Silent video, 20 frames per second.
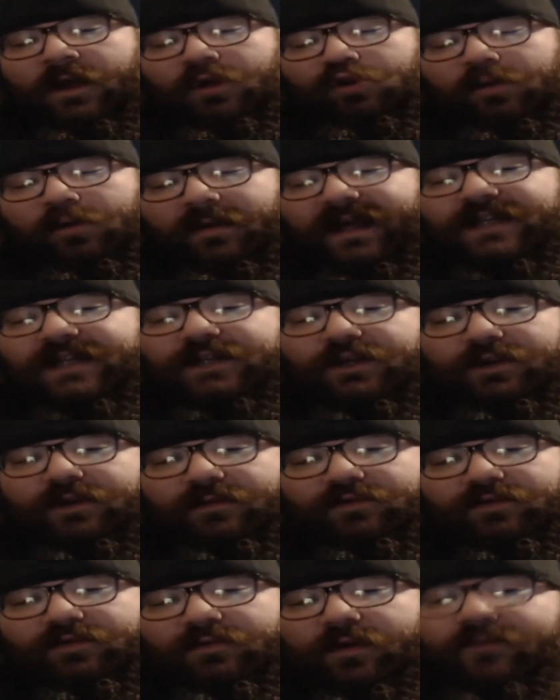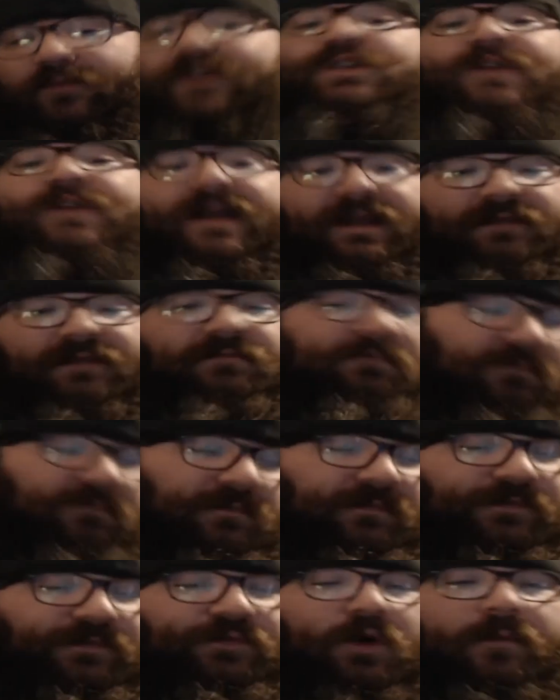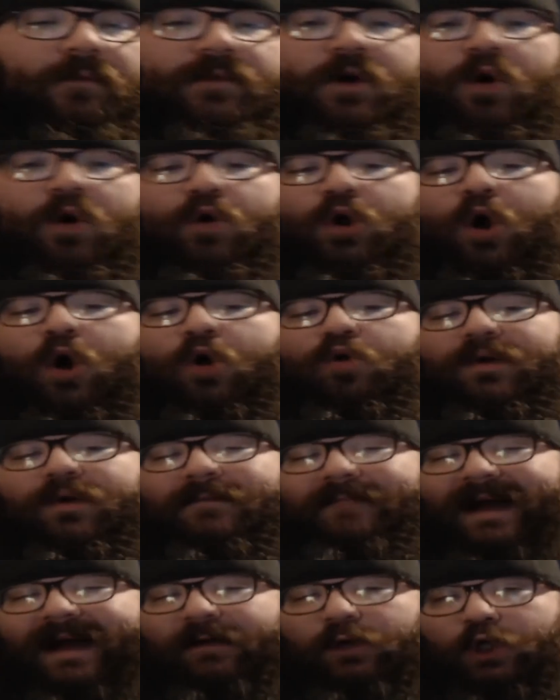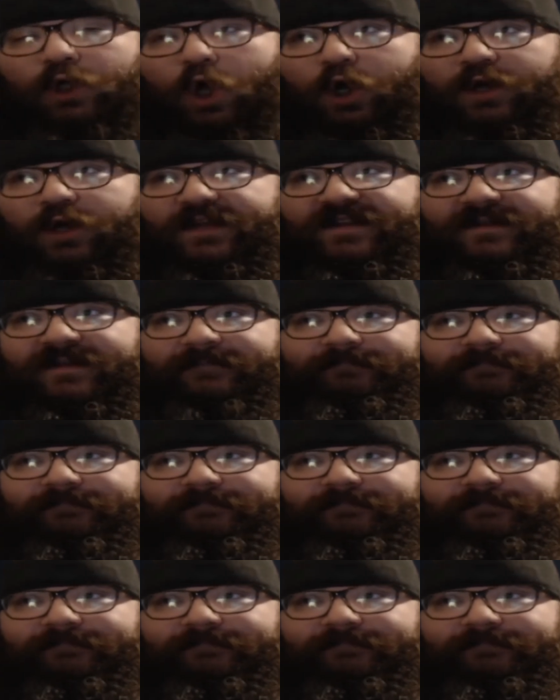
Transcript: Triple H conundrum, originating from the Hulk Hogan paradox.